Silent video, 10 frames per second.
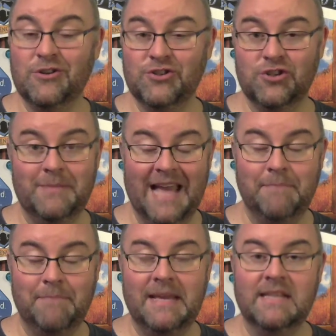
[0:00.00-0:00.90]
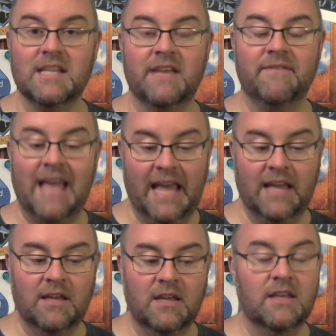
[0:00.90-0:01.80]
should be a piece of
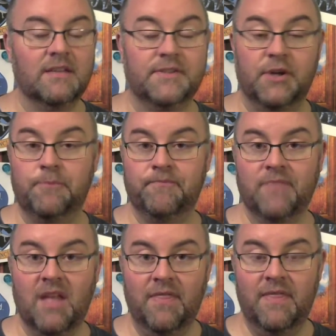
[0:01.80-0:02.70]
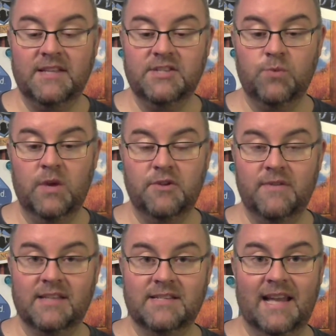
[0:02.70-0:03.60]
cake. So this is what
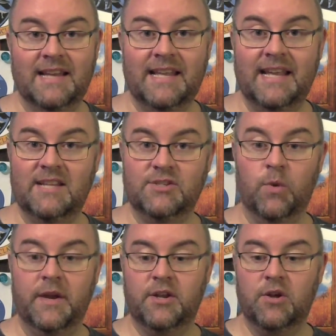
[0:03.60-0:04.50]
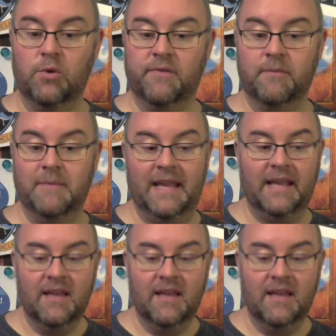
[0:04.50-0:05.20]
2019 is going to hold for me.